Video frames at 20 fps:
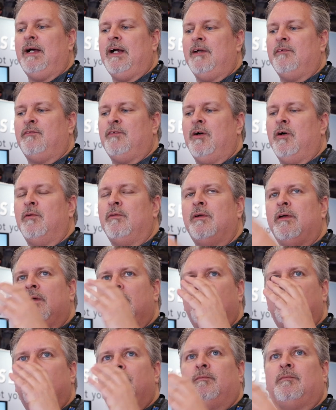iPhone,
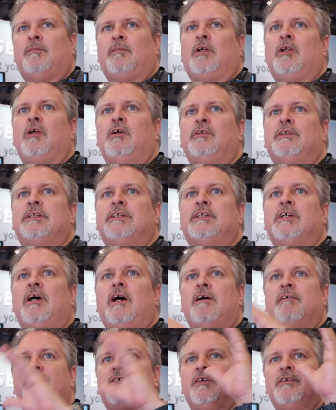closes
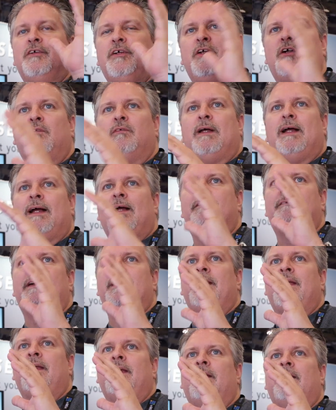off so that you don't have
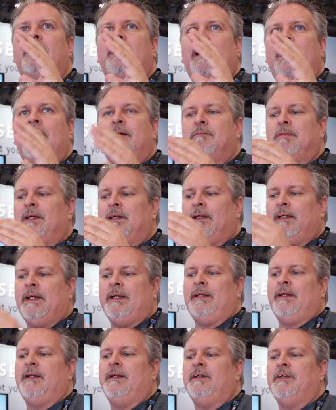any ambient
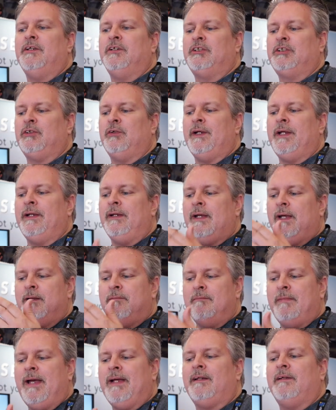light hitting your screen,
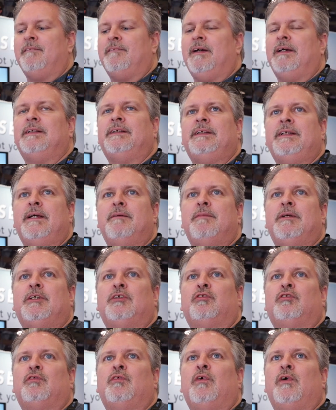and magnifies the image
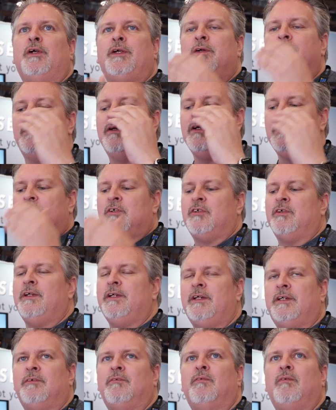for you so
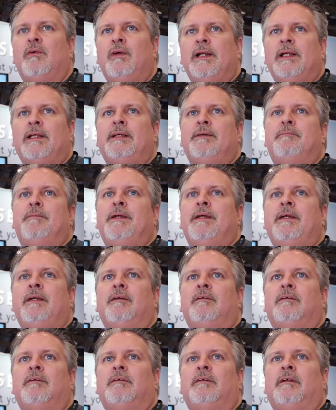you can really be
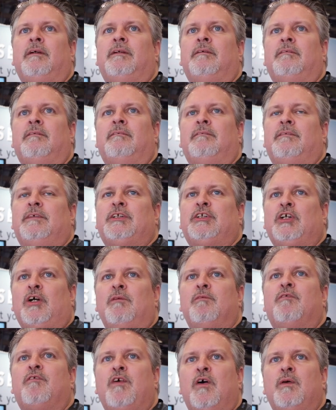in
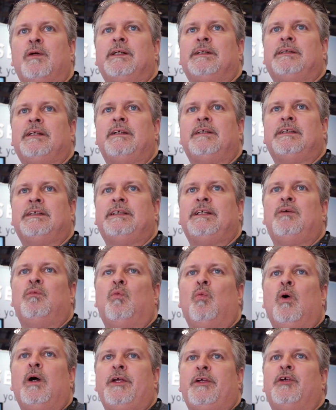sharp focus and see
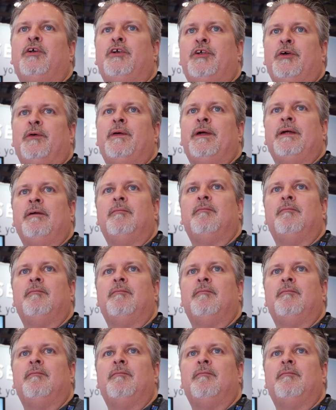what you're doing.